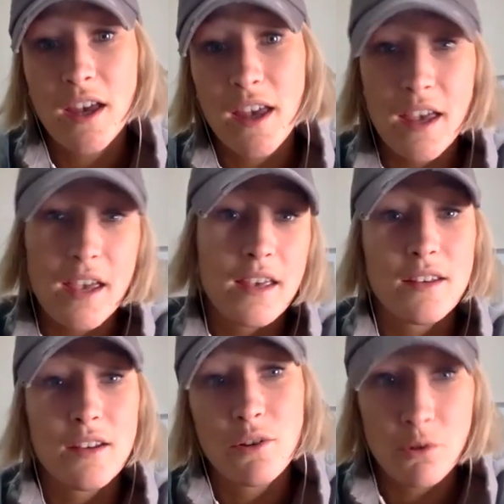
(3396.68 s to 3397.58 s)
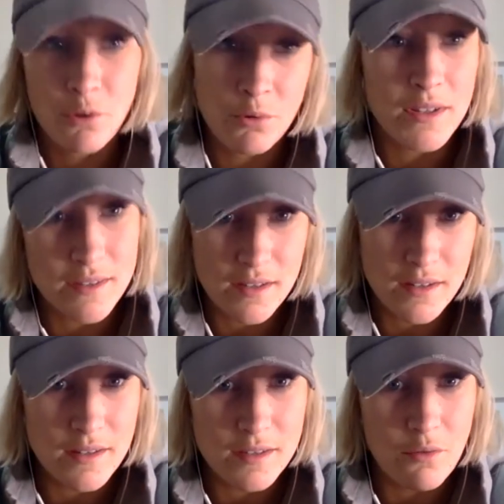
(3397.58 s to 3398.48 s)
who is
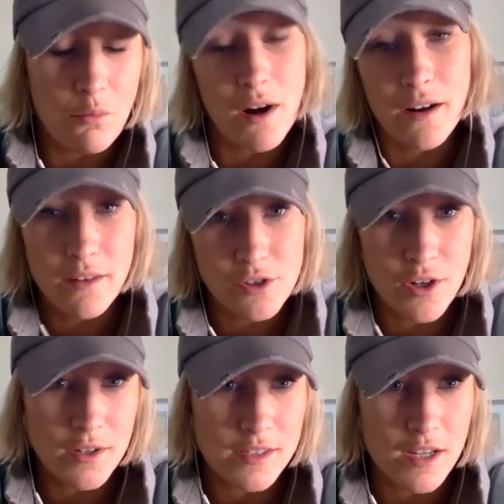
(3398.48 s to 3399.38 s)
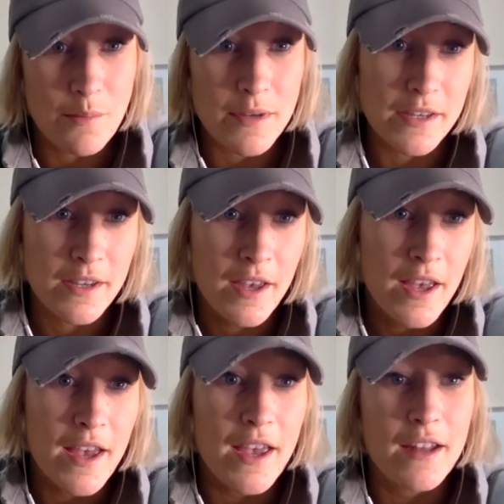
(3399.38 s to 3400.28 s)
this? Why are they trying to sell me?
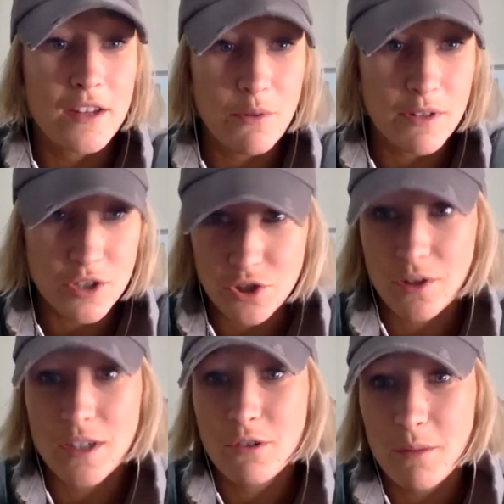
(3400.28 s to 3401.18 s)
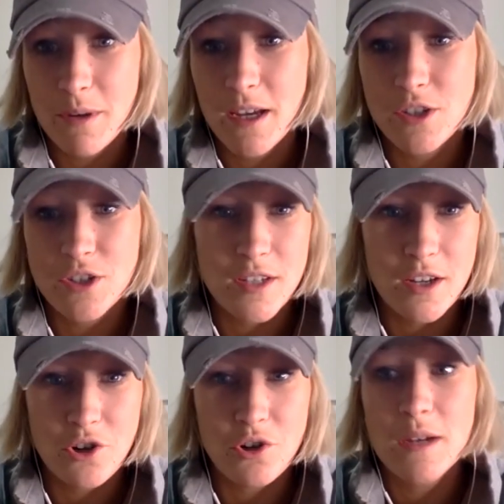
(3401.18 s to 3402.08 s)
And you went straight to our pages
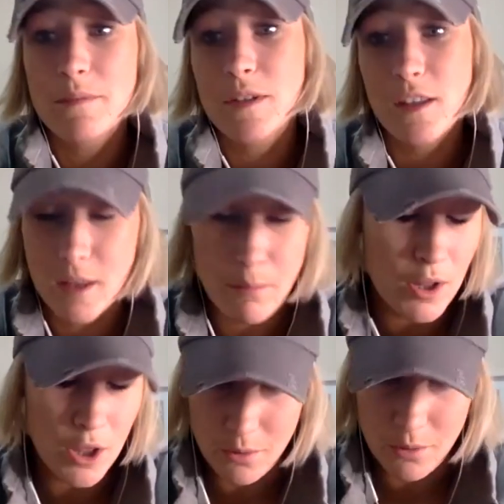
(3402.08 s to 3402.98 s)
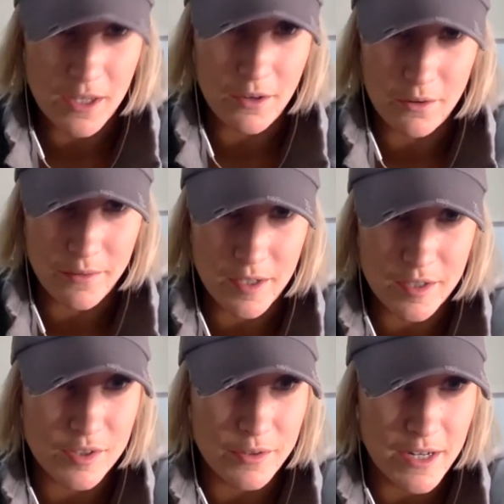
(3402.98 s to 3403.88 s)
and creeped the baloney out of
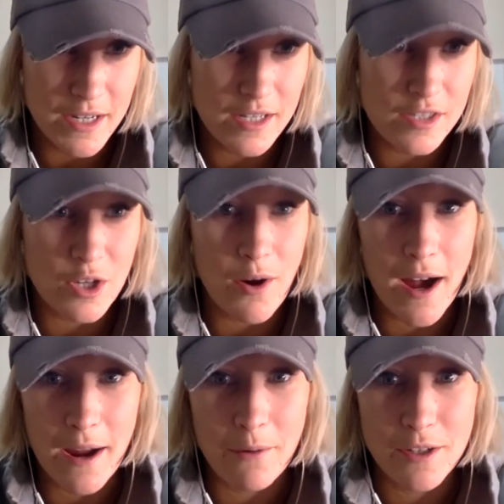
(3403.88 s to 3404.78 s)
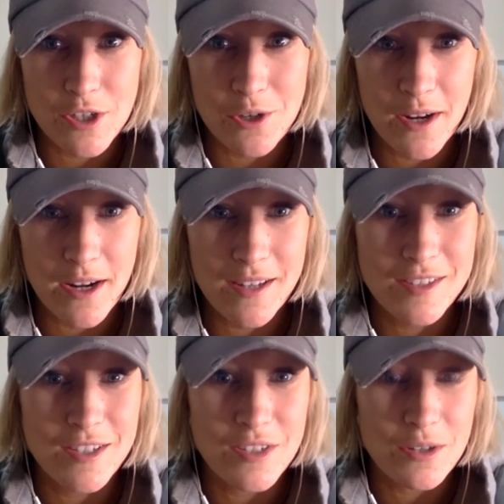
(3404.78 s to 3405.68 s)
us, right? So I want you guys
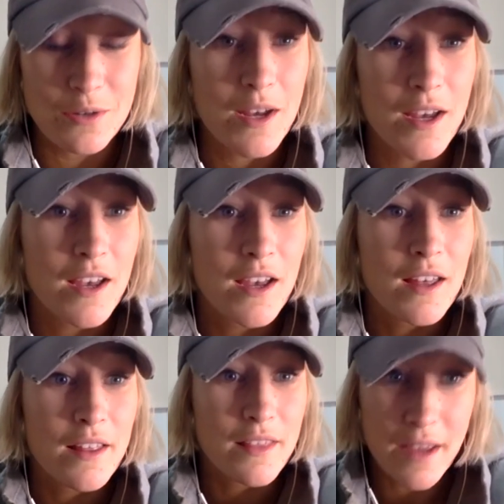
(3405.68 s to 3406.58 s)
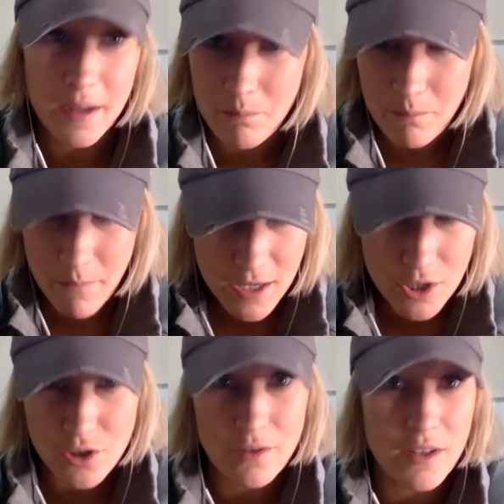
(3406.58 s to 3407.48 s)
to do, like, make
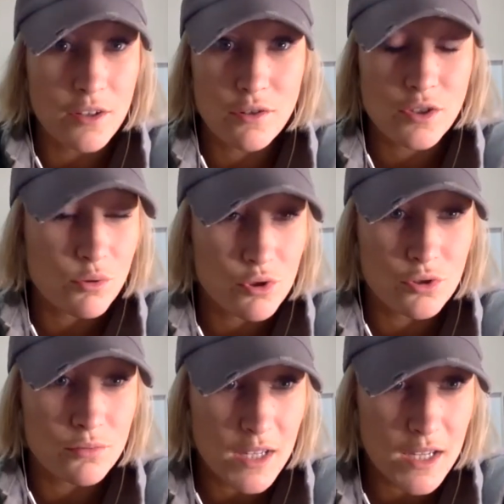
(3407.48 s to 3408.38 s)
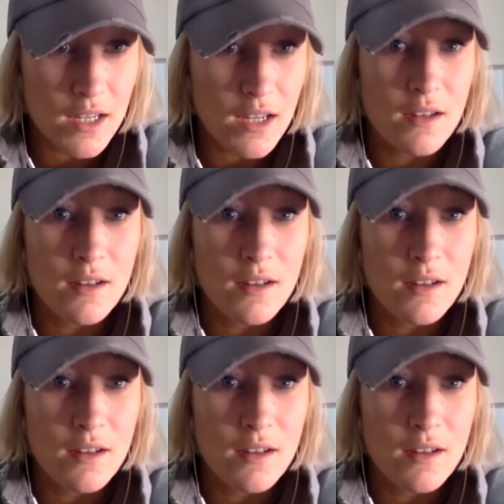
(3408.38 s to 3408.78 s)
sure that your social media,